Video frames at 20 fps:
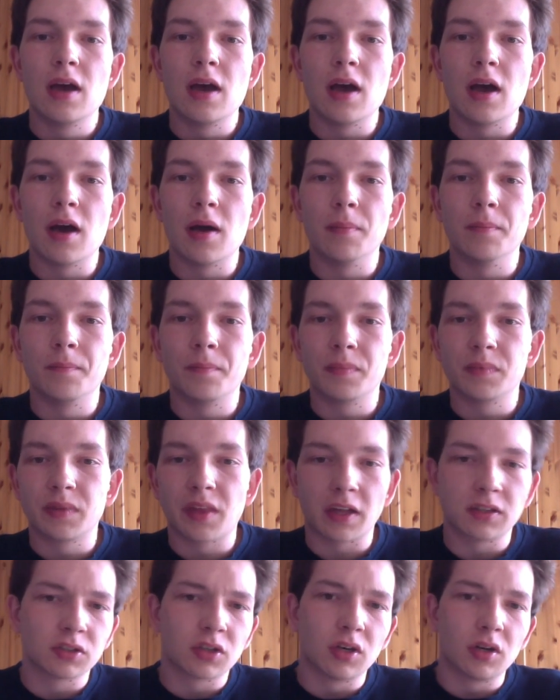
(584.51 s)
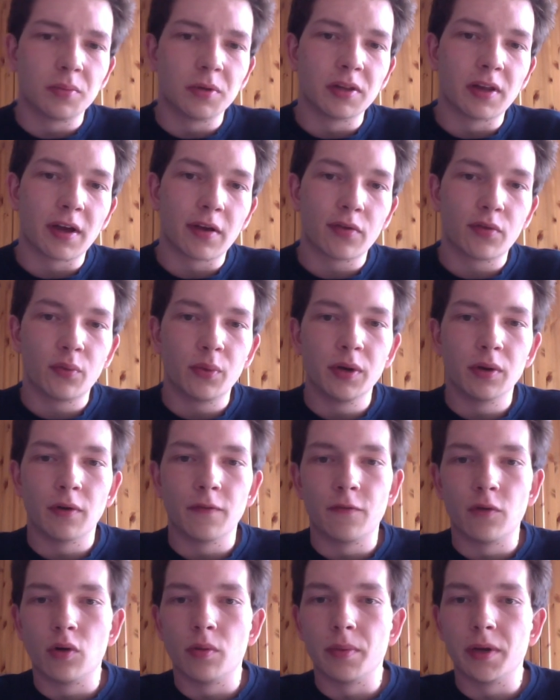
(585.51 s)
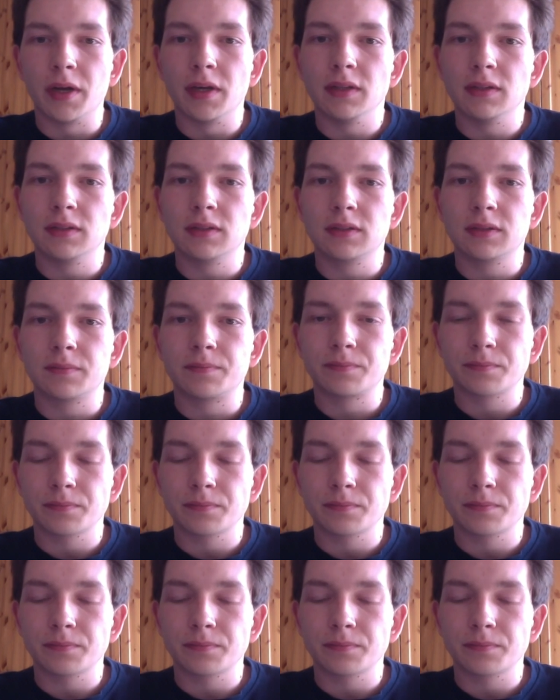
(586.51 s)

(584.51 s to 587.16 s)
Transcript: That's going to be like 3 or 4 minutes.